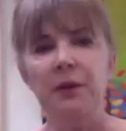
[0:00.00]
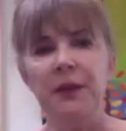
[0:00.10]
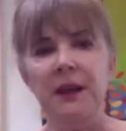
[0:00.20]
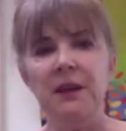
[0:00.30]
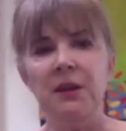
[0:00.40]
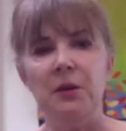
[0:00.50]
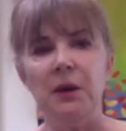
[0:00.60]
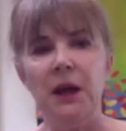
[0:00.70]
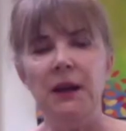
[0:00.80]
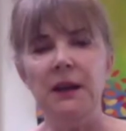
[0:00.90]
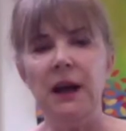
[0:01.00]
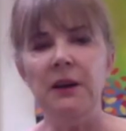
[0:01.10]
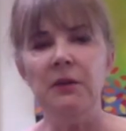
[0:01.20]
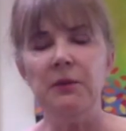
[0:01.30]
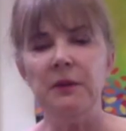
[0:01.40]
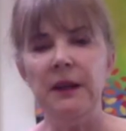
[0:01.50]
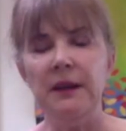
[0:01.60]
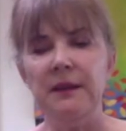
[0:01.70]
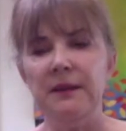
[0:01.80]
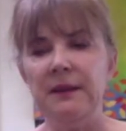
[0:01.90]
thank you. And I
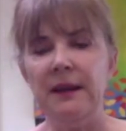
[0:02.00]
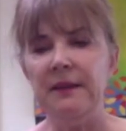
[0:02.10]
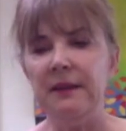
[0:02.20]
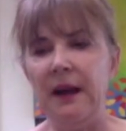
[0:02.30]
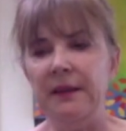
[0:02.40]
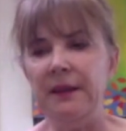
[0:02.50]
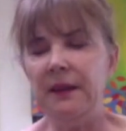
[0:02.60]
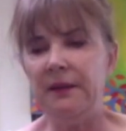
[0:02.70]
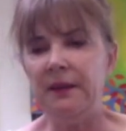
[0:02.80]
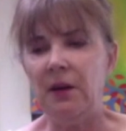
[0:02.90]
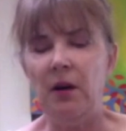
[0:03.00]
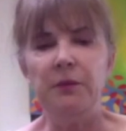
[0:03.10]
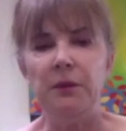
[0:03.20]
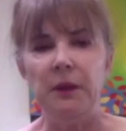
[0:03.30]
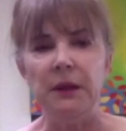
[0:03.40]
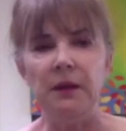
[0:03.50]
think that's a compliment.